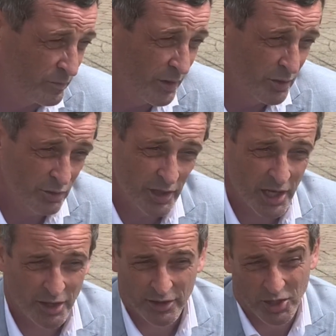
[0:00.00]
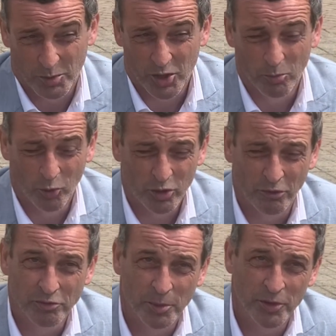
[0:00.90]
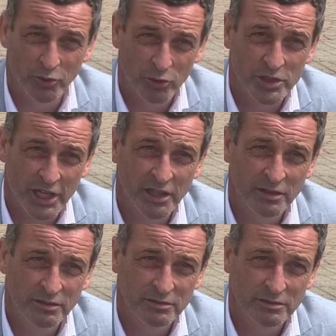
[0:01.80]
So yeah, I think you become more comfortable in your own skin.